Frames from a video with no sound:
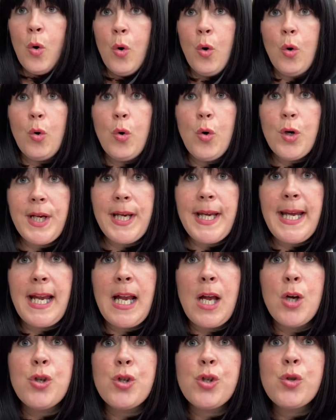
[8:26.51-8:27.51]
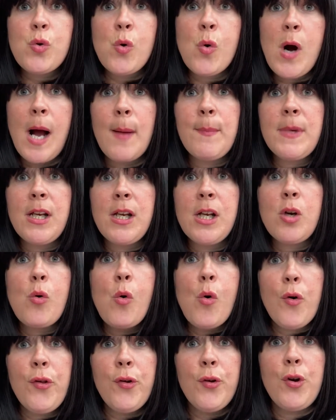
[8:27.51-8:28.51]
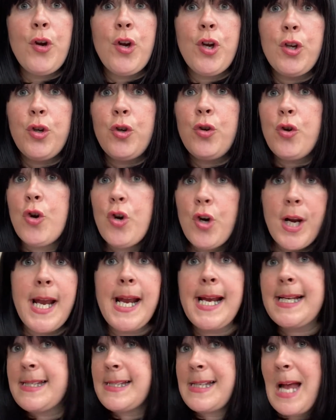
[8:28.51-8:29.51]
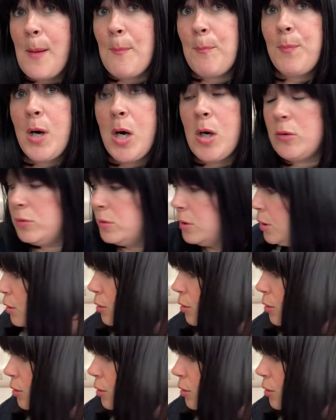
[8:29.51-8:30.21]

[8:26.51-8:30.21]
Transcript: Okay, so I'm going to go through your example.